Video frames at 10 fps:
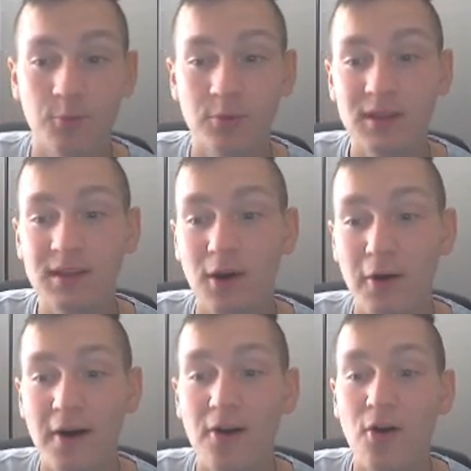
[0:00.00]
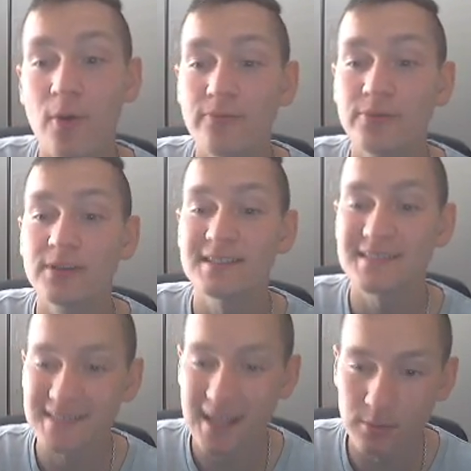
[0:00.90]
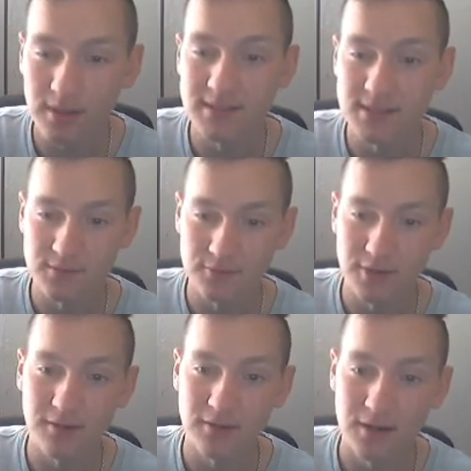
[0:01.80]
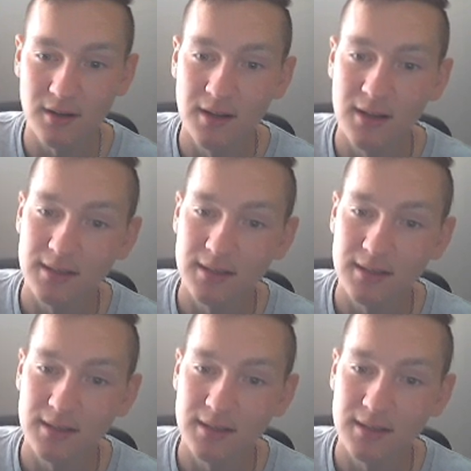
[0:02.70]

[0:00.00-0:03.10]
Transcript: we are hopefully stabilizing around here.